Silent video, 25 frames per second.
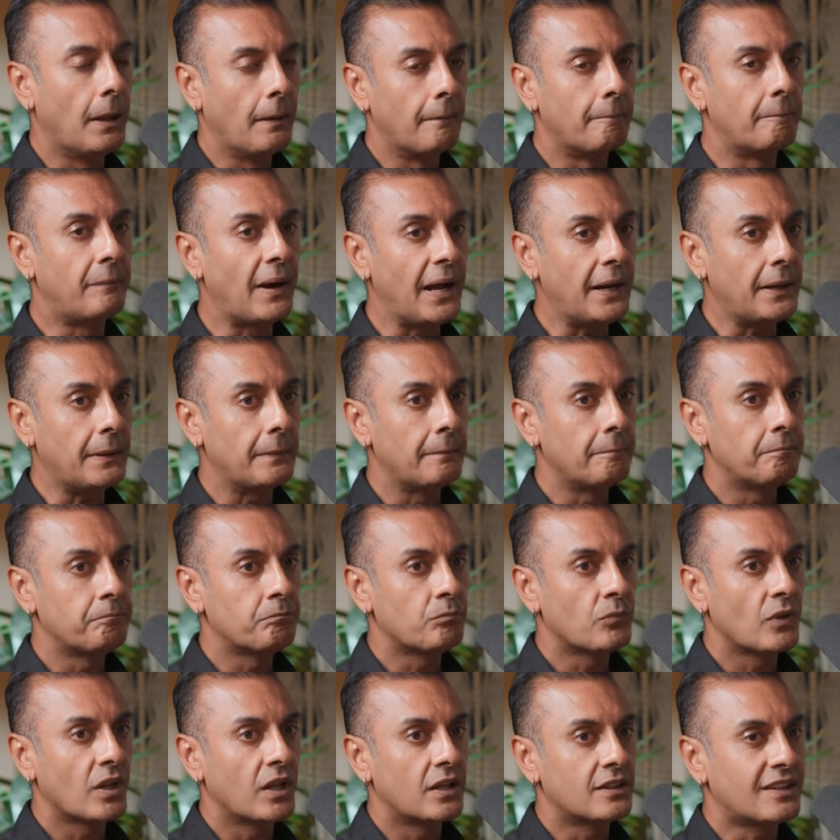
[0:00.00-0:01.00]
But
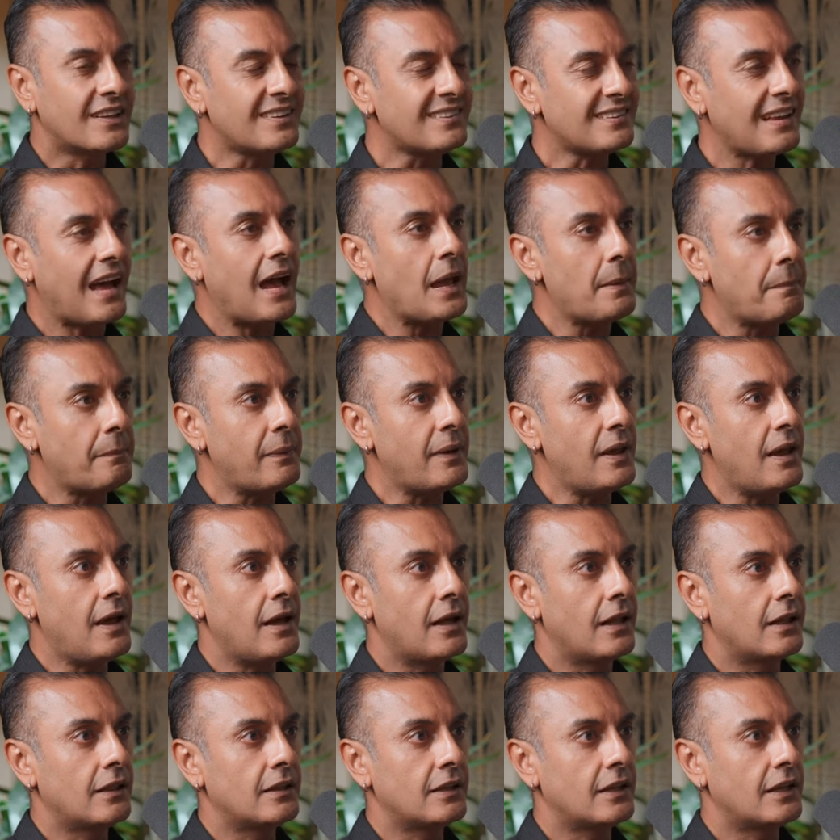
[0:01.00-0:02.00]
this
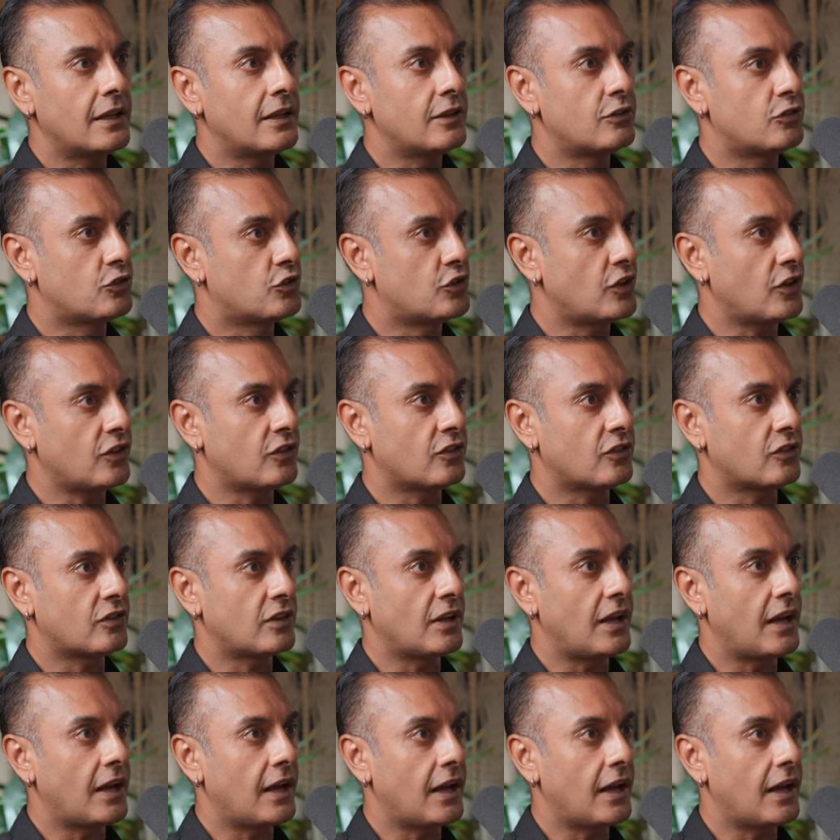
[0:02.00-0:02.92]
IPL is just